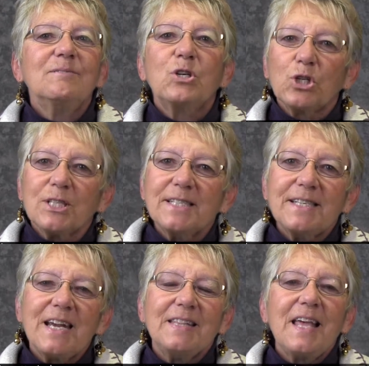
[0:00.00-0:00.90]
Girl
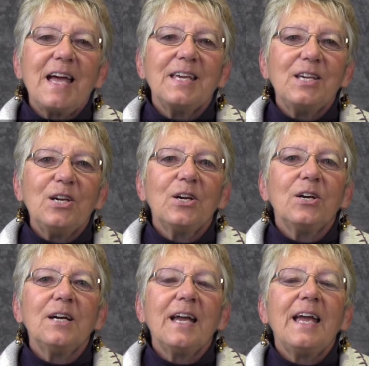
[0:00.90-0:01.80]
State that
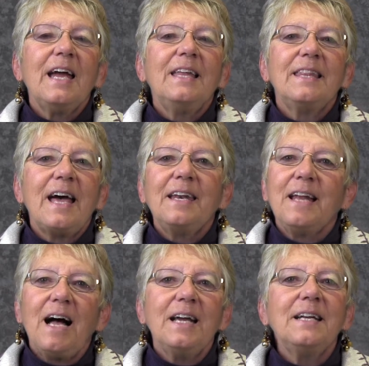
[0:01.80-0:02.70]
year, and that
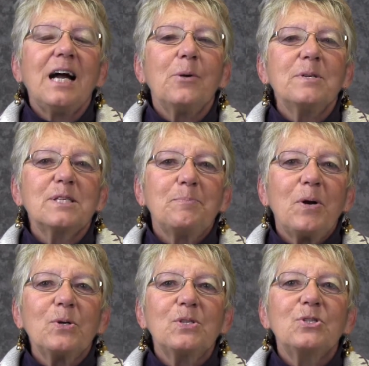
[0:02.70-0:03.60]
night I was
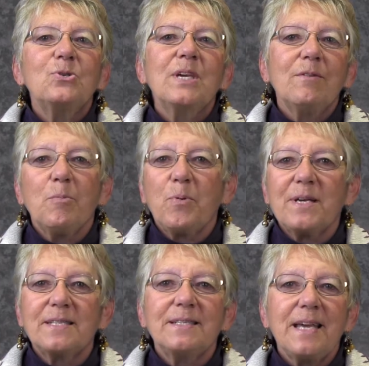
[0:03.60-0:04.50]
supposed to give a
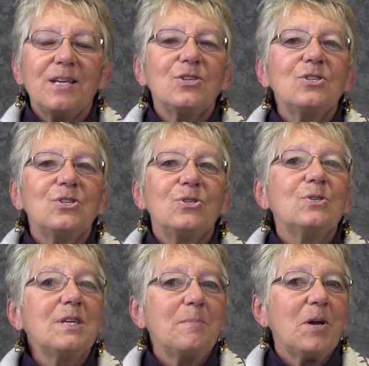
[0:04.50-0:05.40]
presentation
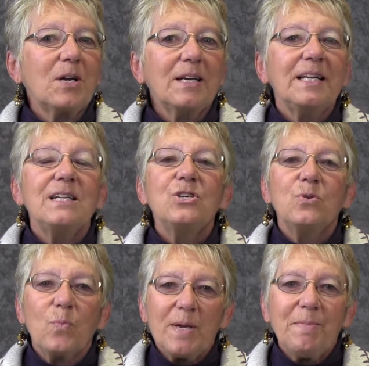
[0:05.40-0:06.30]
to the American
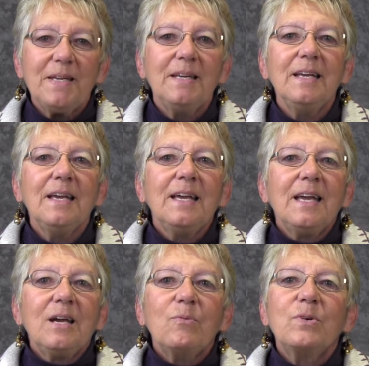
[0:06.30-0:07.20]
Legion women,
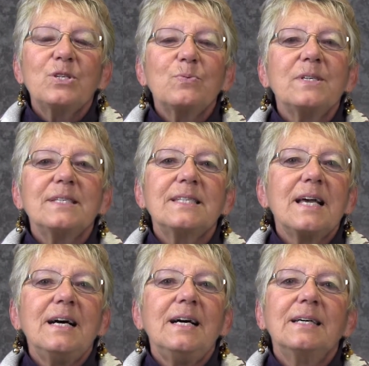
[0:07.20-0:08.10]
which was
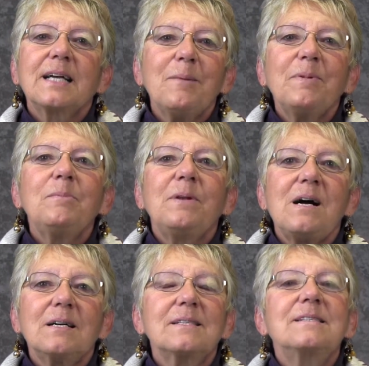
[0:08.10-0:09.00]
a couple of
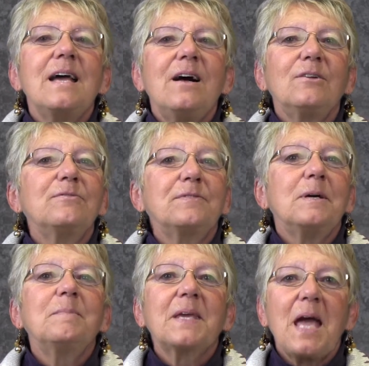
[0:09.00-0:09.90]
blocks down
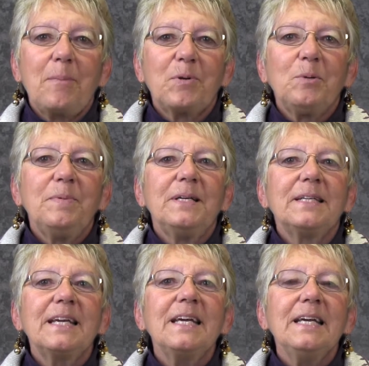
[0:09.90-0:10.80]
from the Capitol
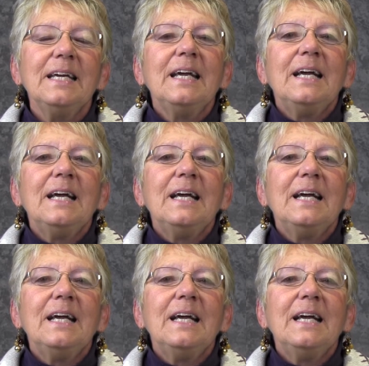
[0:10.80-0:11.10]
building.